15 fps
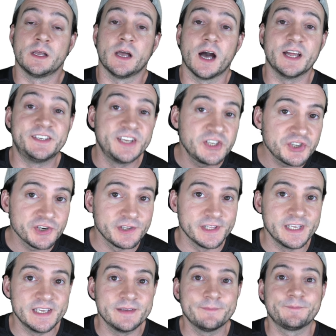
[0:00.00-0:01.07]

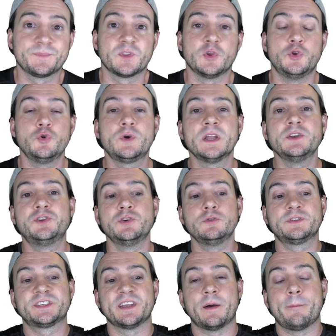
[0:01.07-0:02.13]
Additionally, you can do
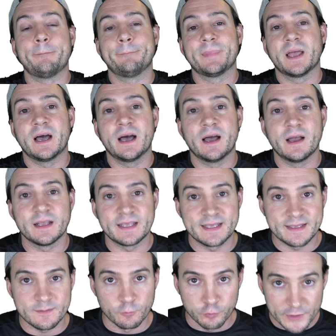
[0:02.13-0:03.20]
some
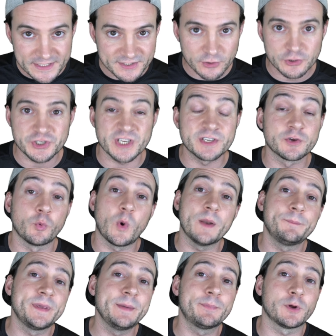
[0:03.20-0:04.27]
research into what
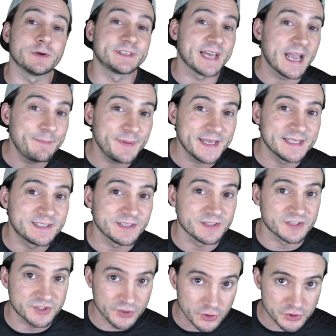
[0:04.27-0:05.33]
people are typing into the
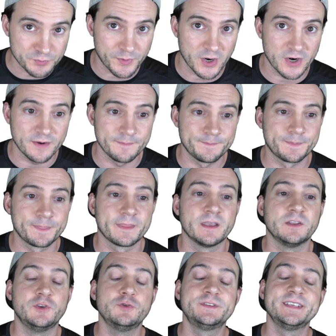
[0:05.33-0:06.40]
search bar
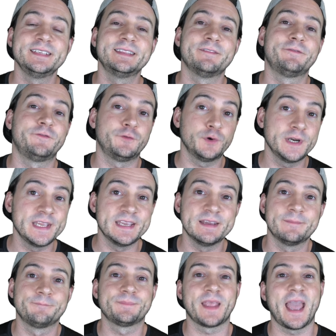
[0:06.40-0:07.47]
using the free
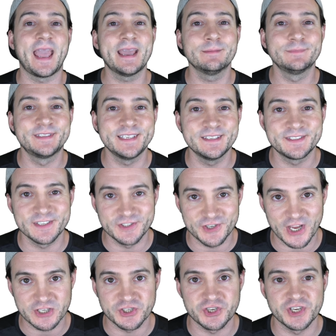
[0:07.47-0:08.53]
AMZ
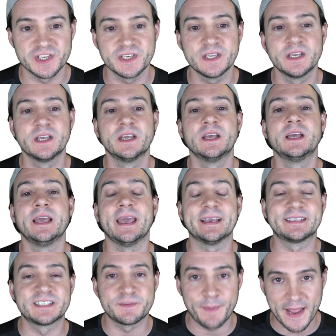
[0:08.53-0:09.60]
Suggestion
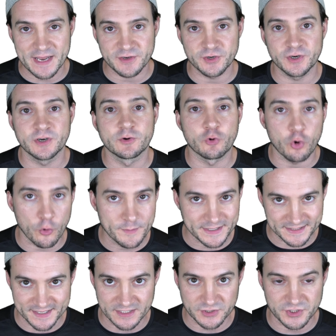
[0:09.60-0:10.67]
Expander Chrome
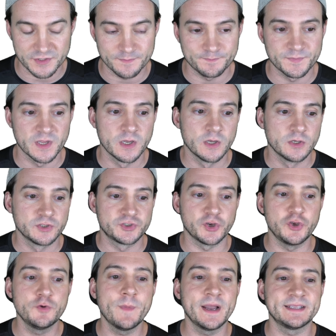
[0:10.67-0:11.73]
extension. So
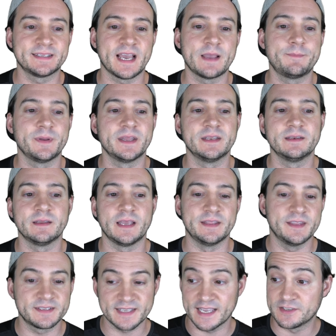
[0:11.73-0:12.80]
you might type in
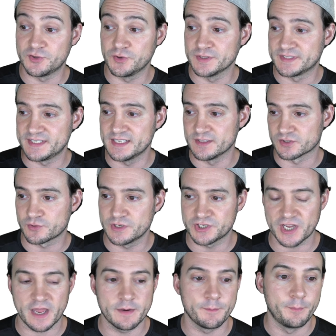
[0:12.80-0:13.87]
this case, you can see in the
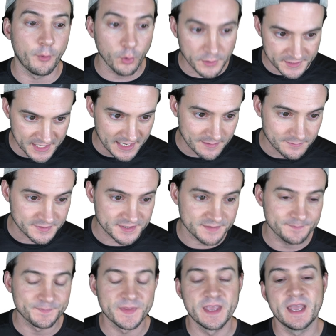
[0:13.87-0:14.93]
screenshot, board games,
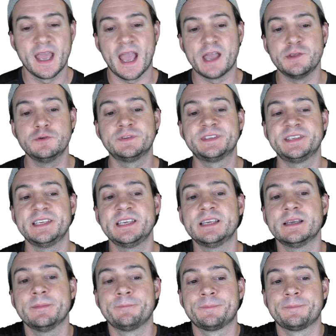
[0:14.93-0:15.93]
and you see